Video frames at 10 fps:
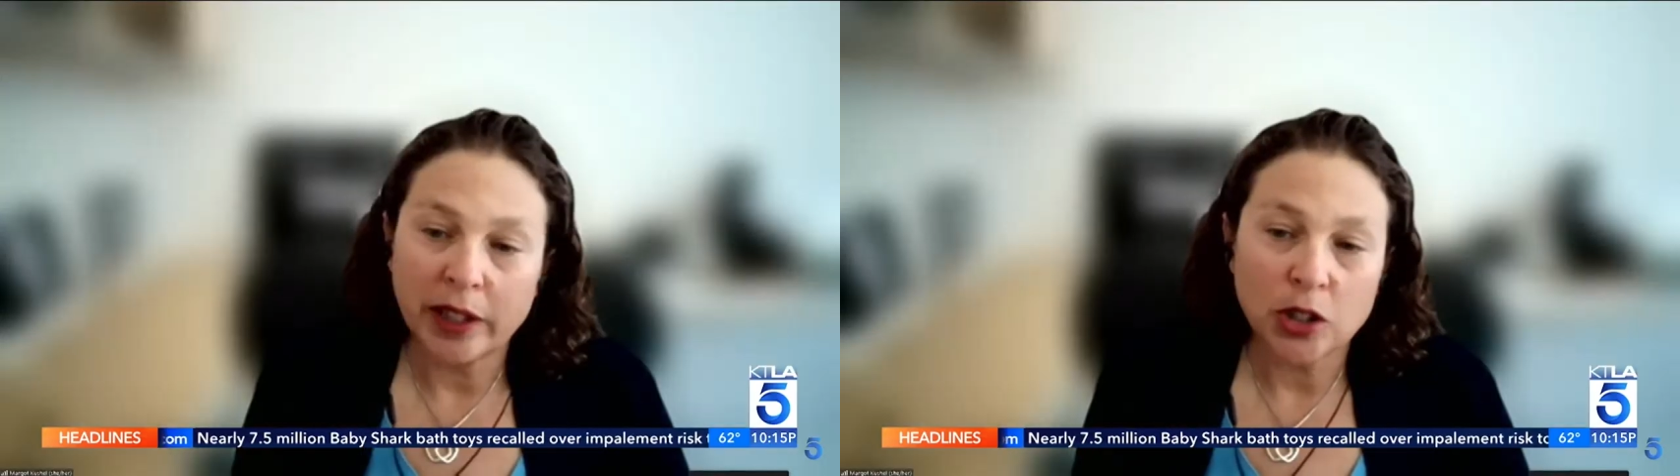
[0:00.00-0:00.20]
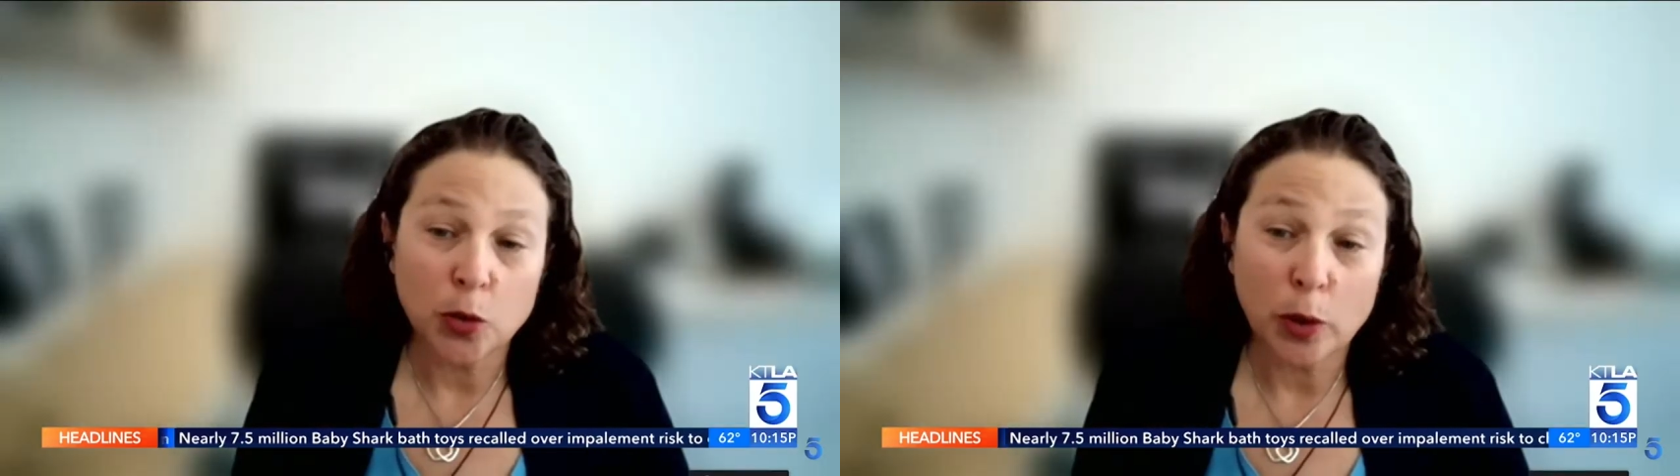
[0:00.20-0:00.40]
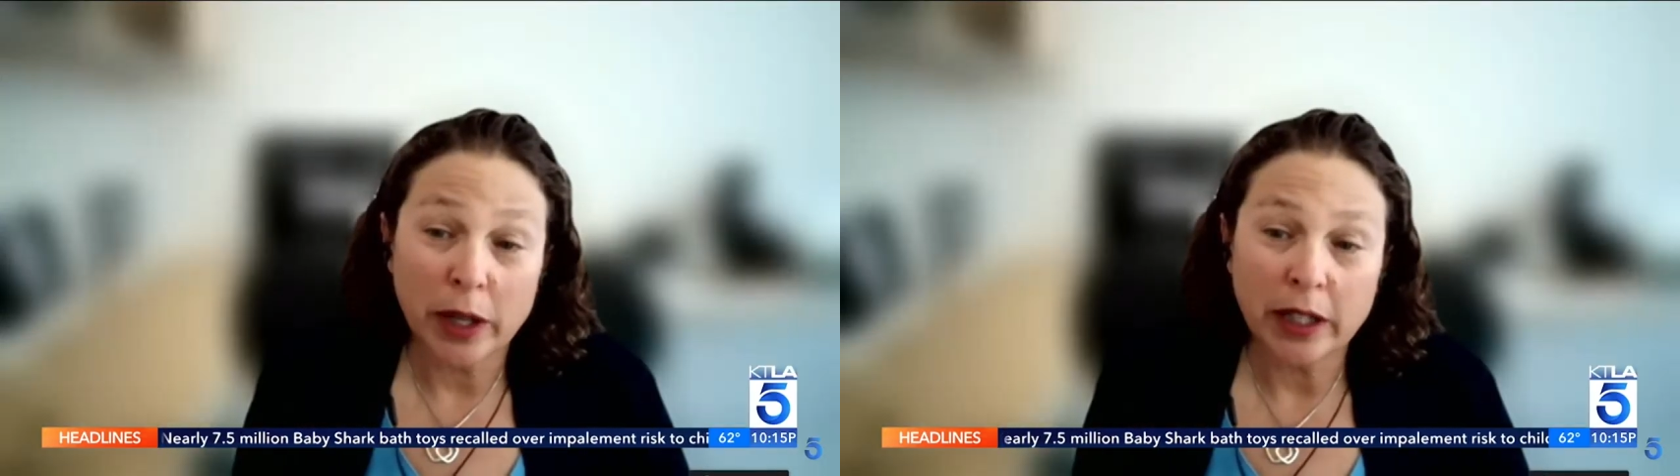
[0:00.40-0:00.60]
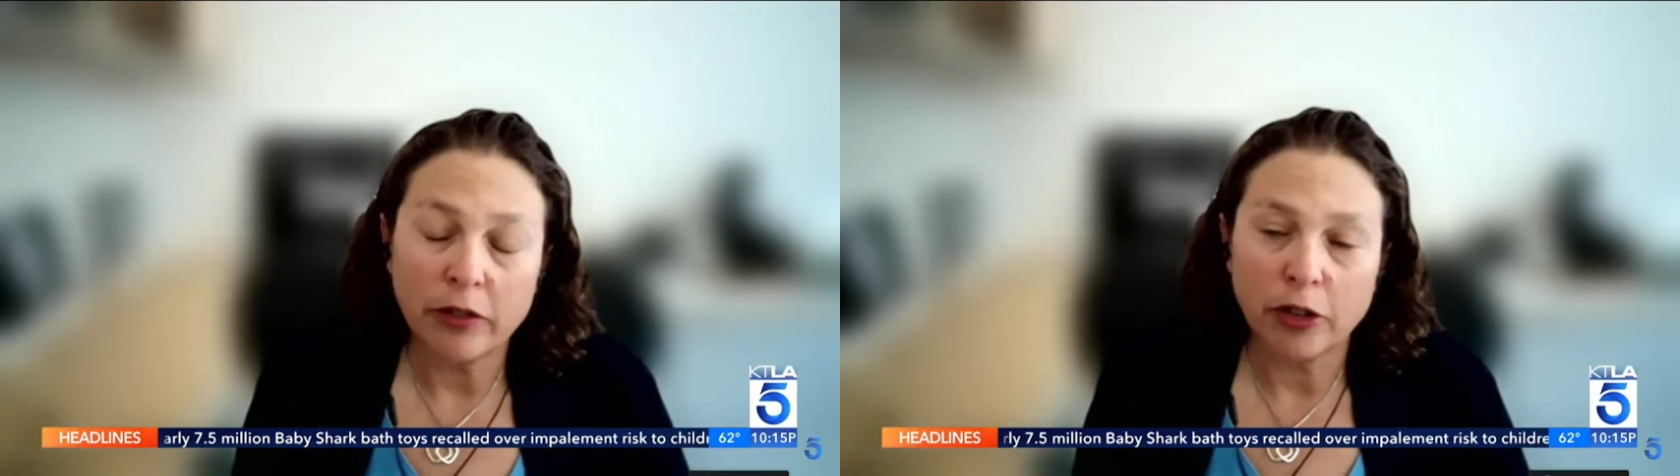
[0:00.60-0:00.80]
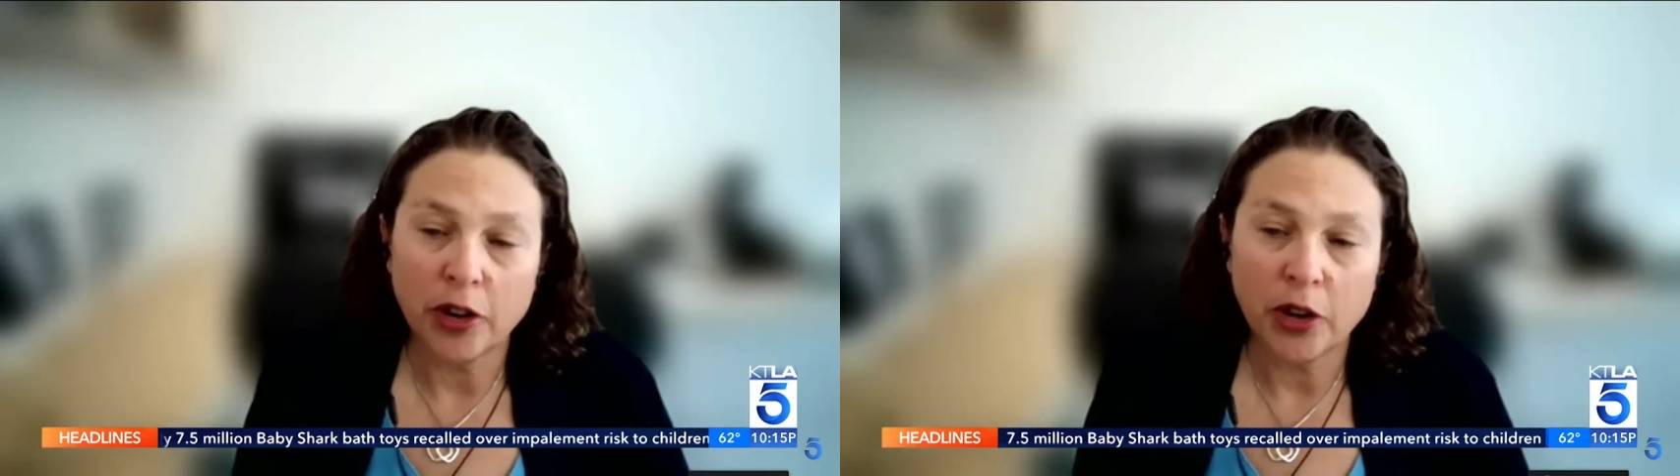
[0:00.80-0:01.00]
24
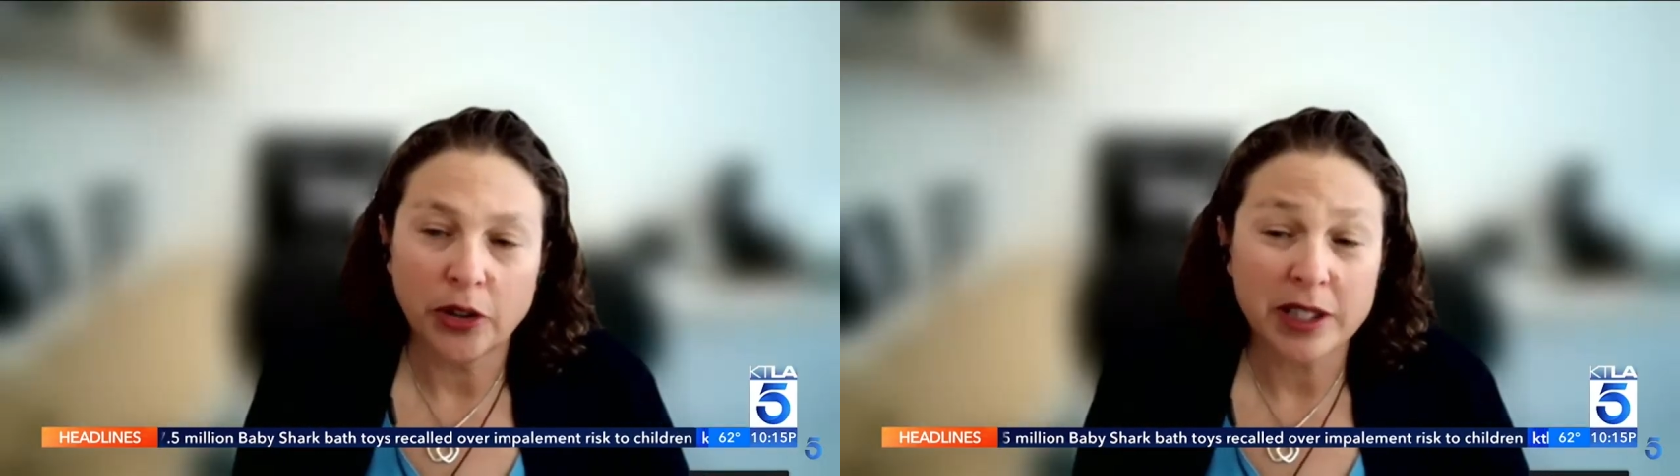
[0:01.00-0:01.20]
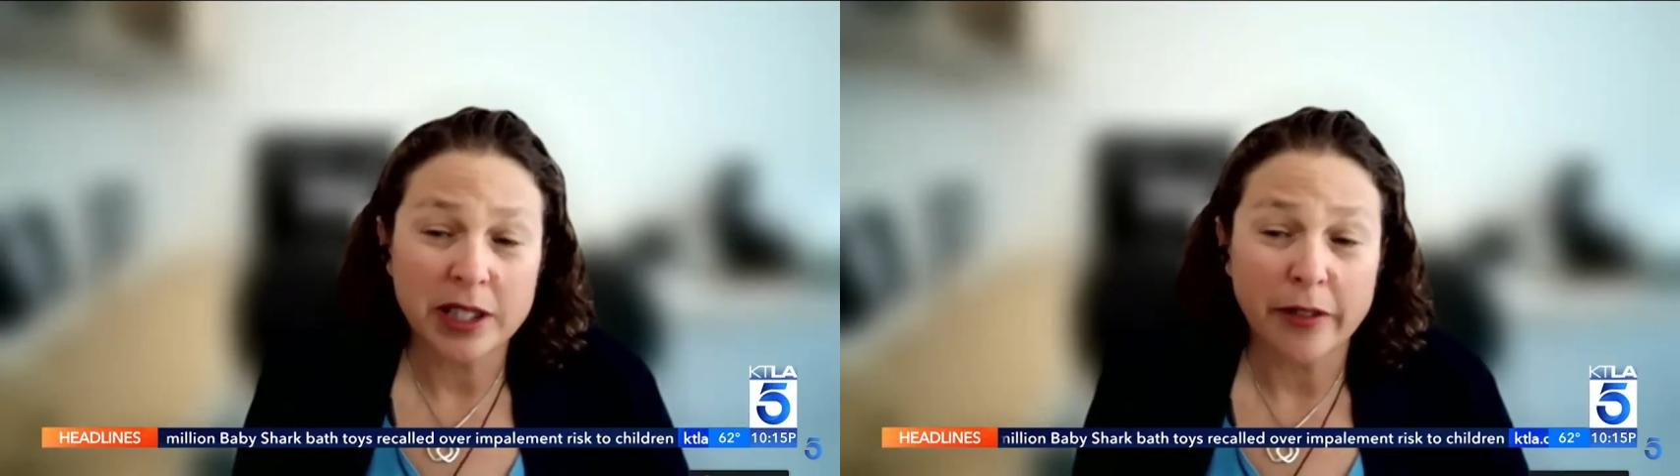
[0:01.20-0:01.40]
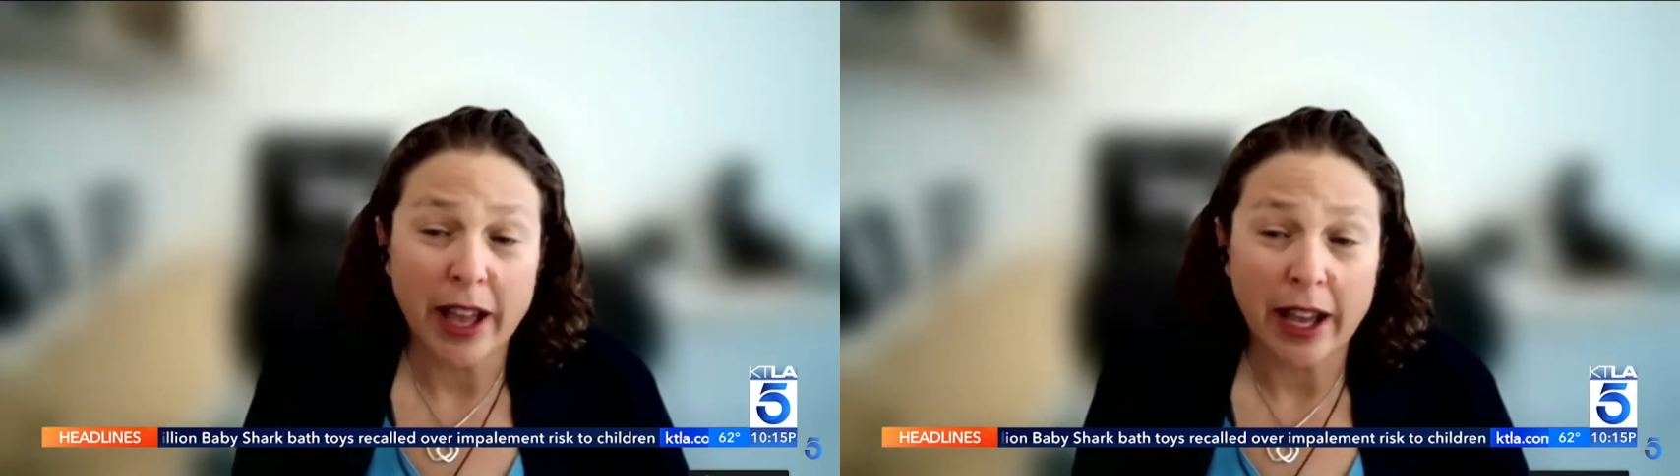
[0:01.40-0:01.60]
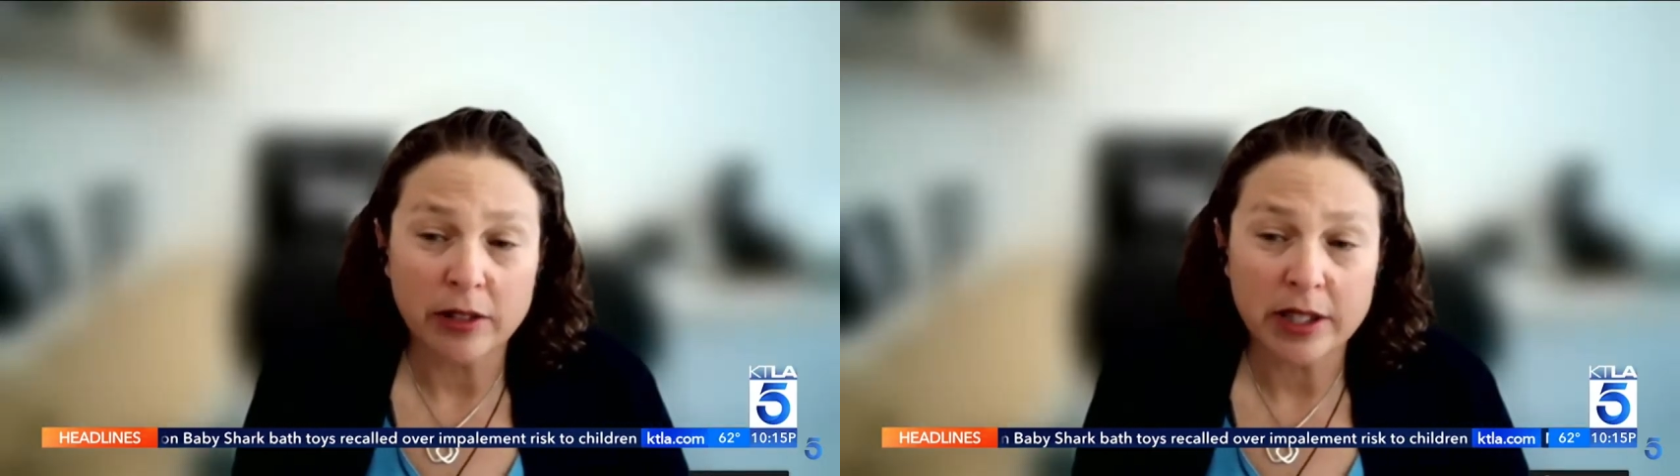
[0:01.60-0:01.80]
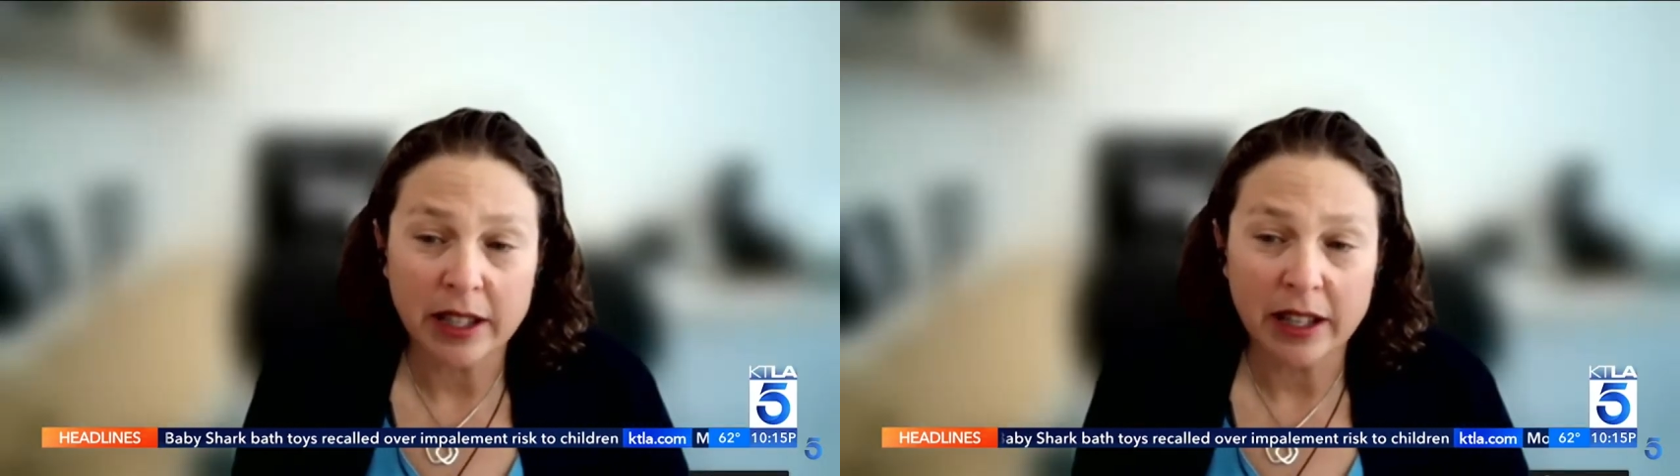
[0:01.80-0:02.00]
units of
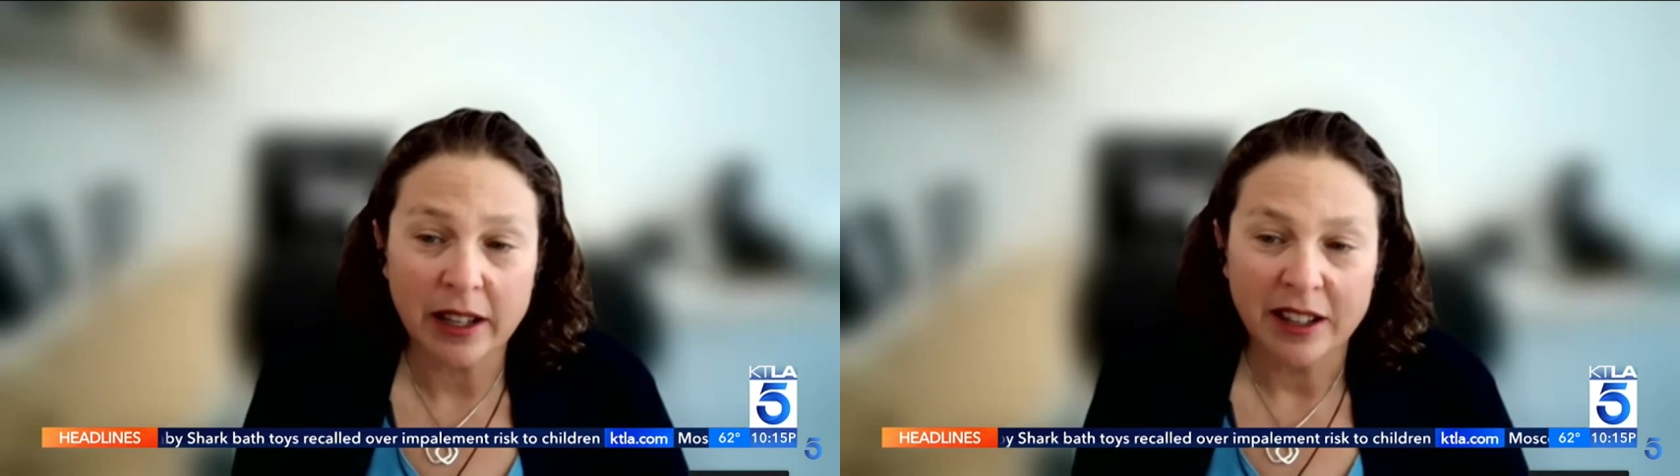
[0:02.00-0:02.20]
housing